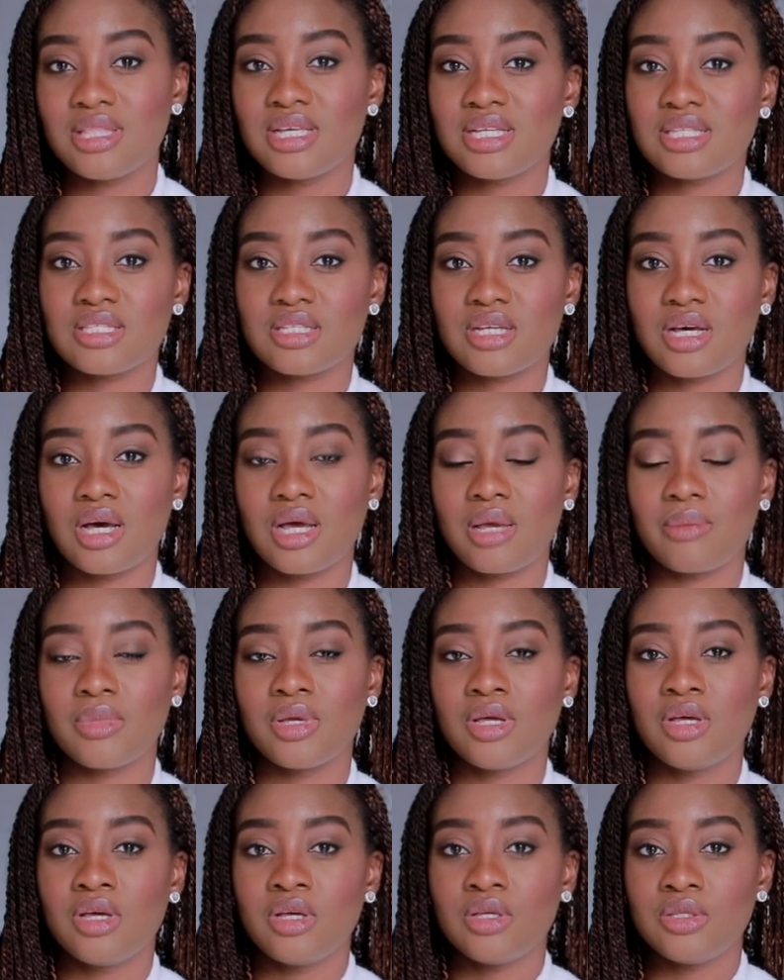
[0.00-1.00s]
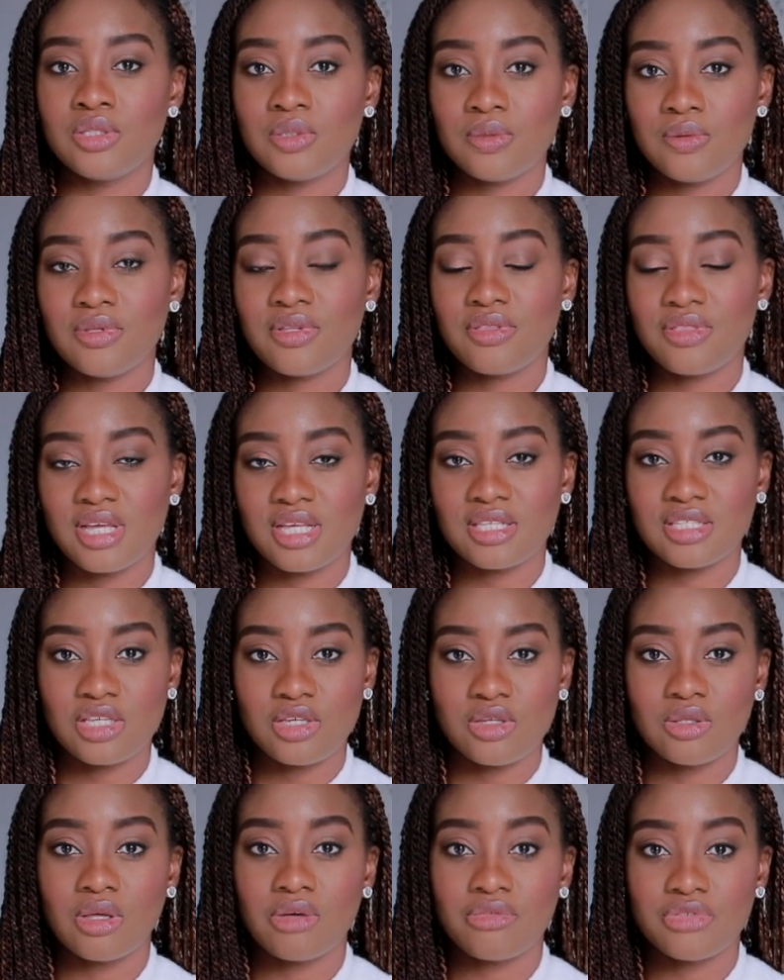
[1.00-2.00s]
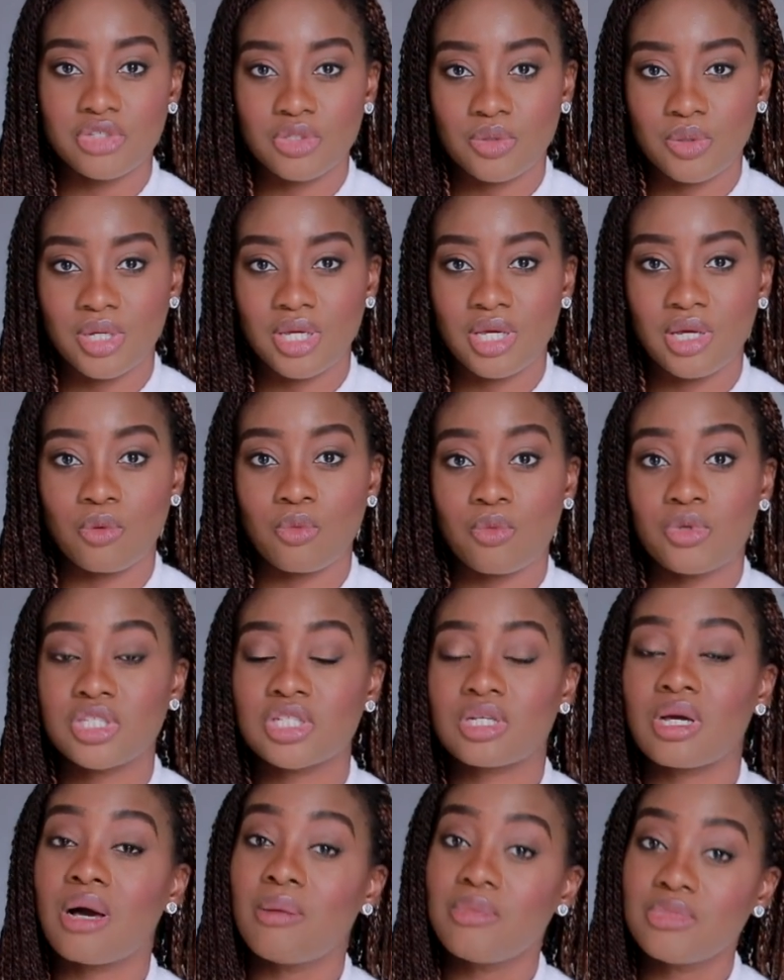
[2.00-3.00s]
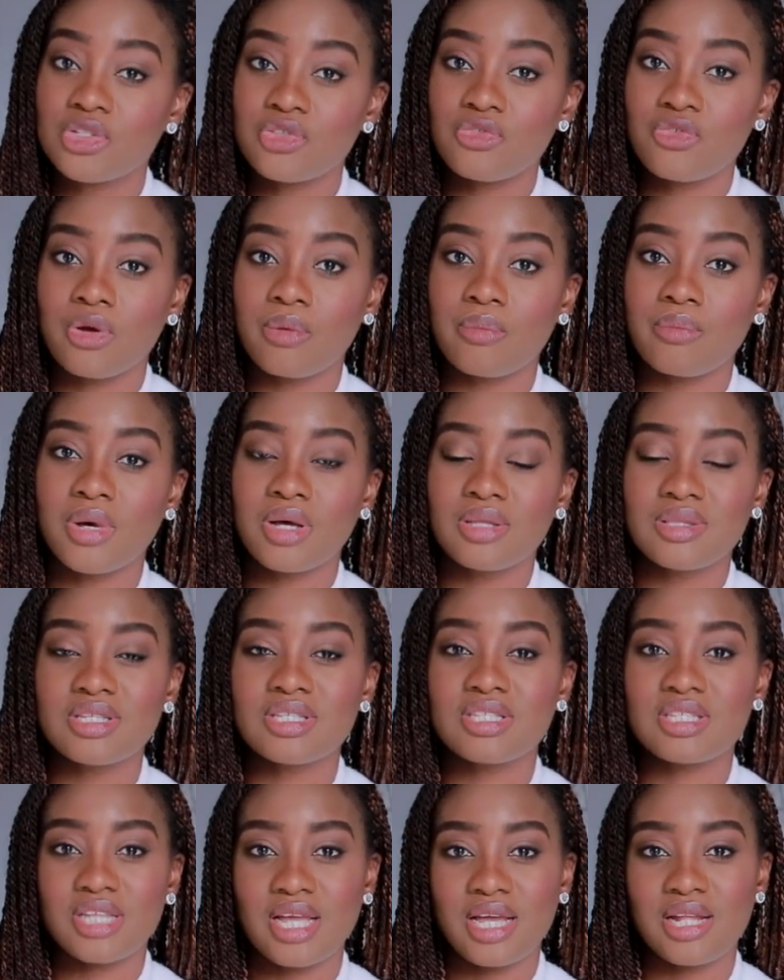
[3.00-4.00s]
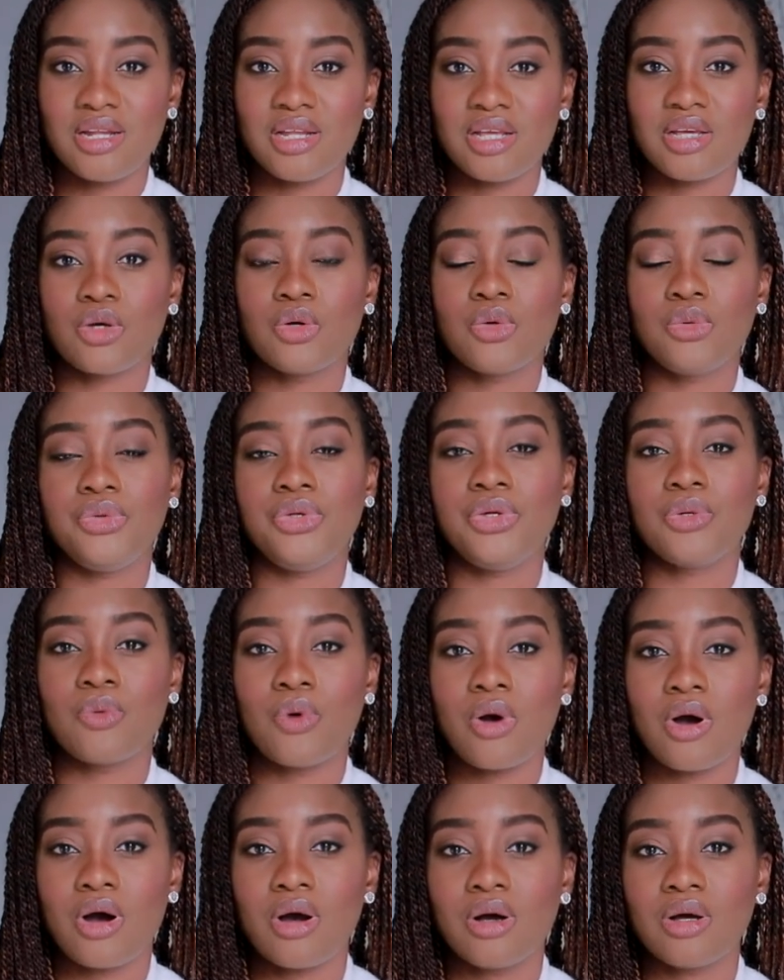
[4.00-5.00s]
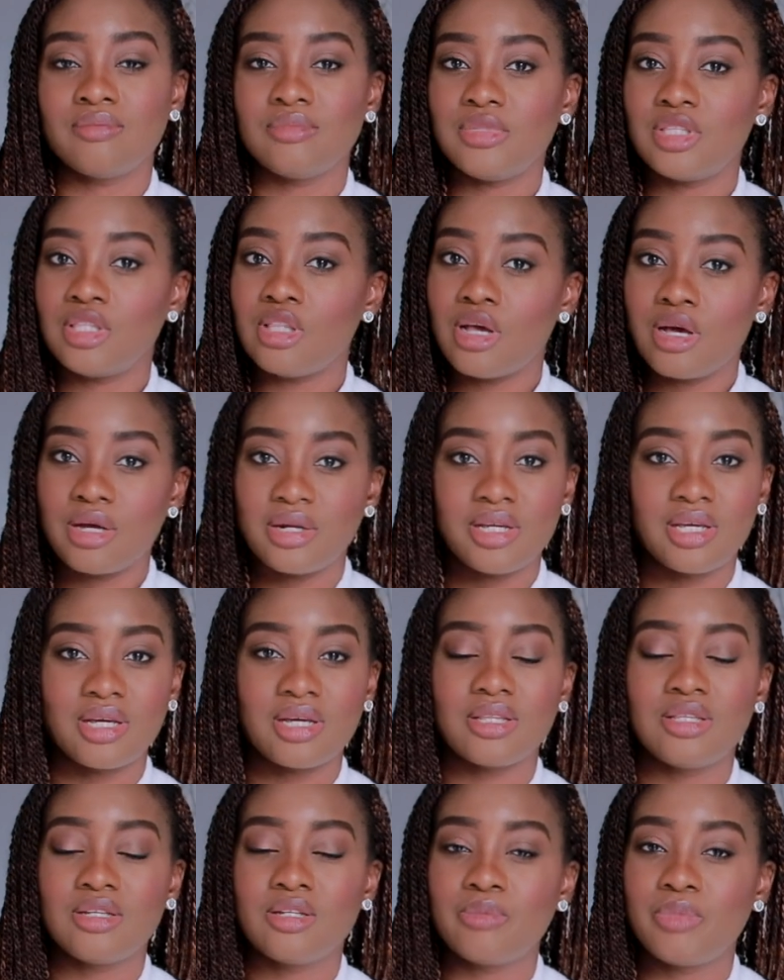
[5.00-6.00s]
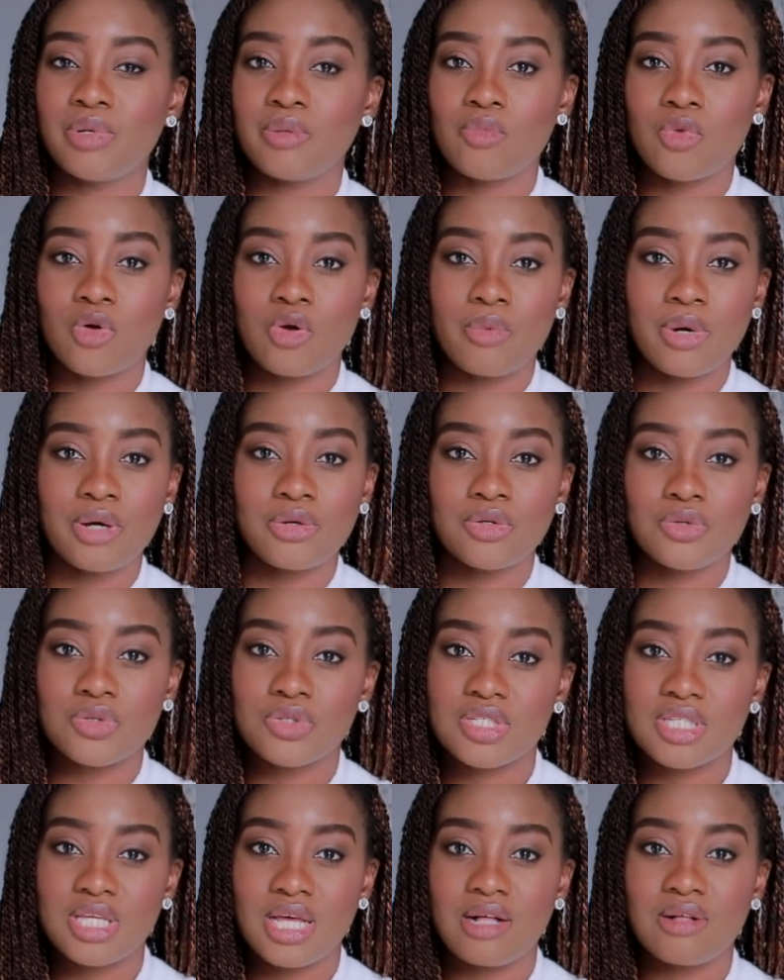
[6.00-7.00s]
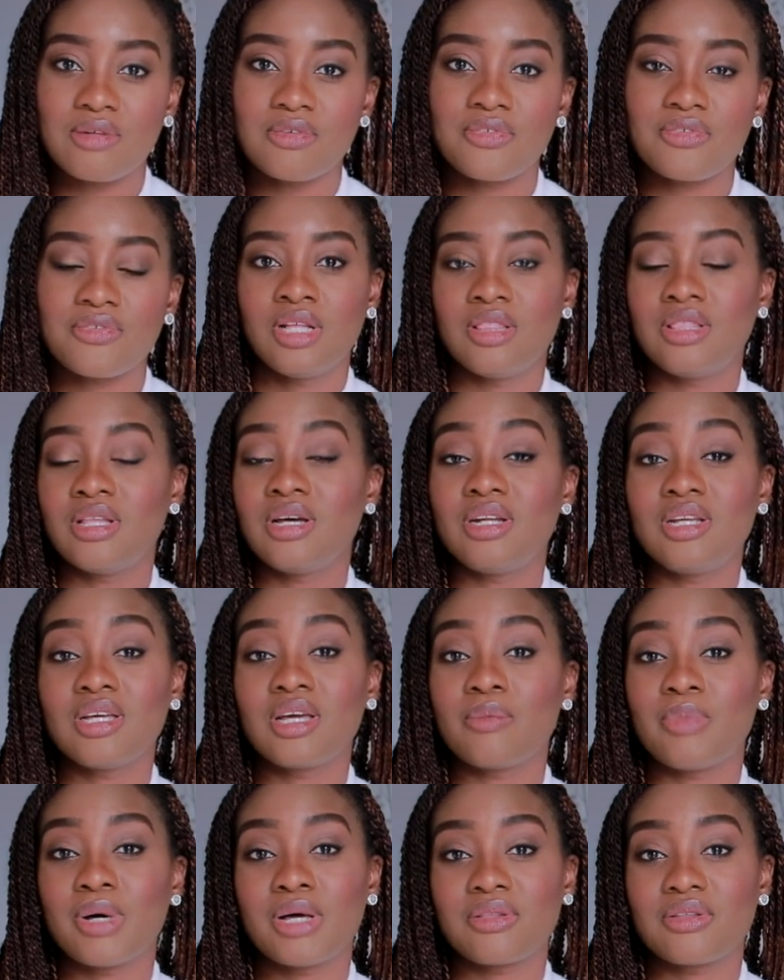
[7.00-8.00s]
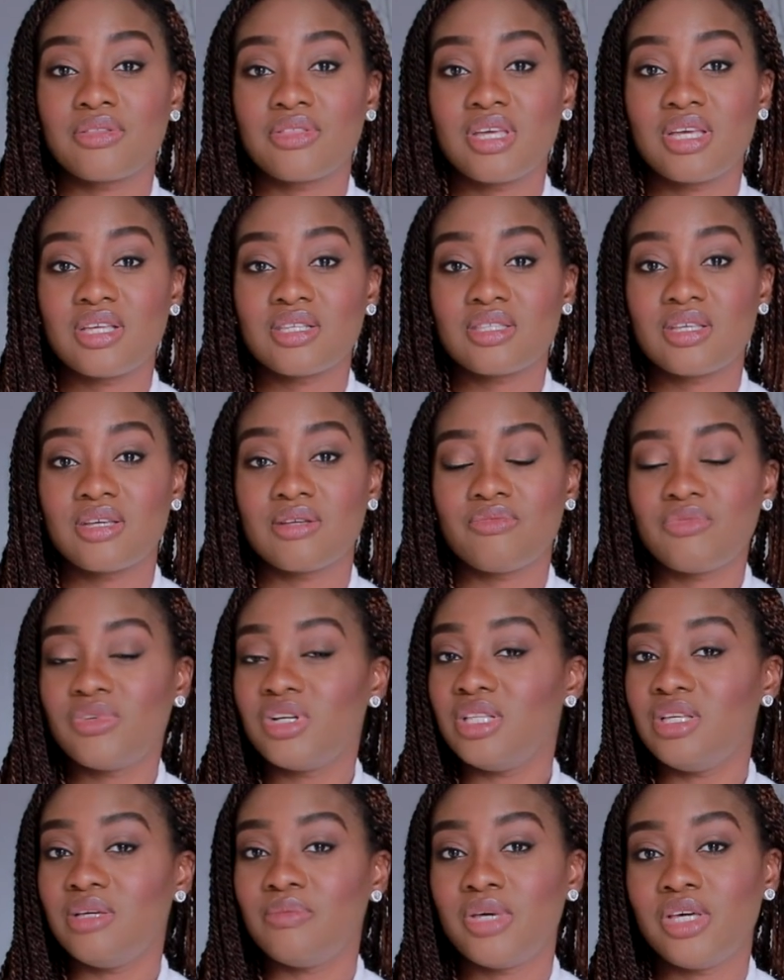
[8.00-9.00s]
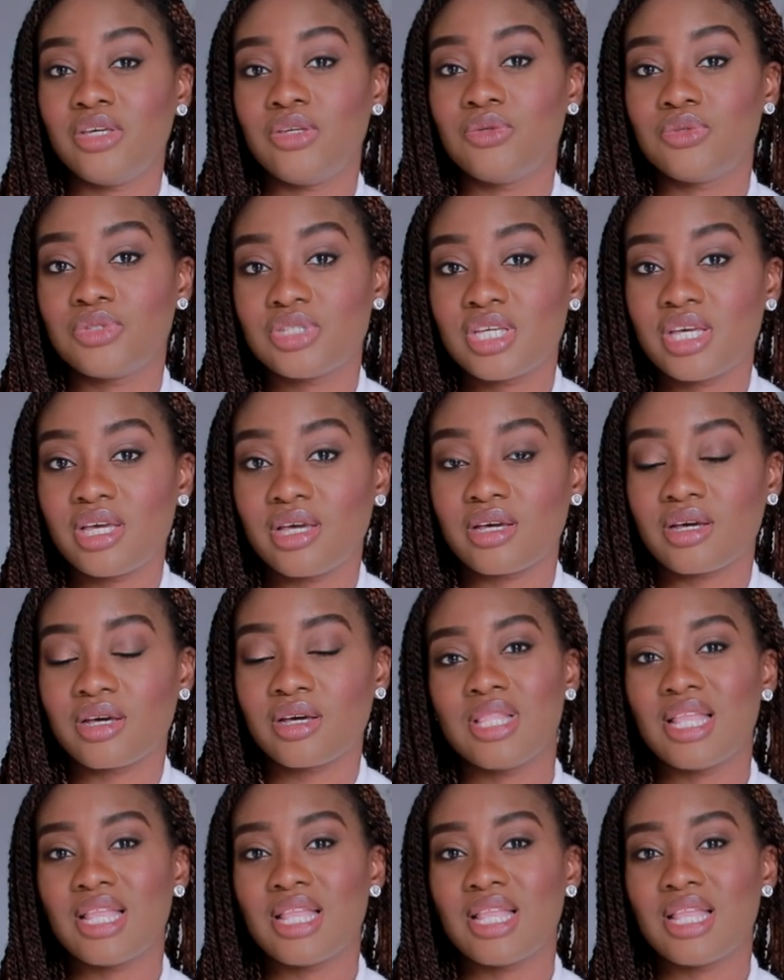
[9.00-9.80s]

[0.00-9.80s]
this time doing the things that you love doing, which comes from understanding who you are, learning a little bit more about yourself, learning about the things that really make you tick.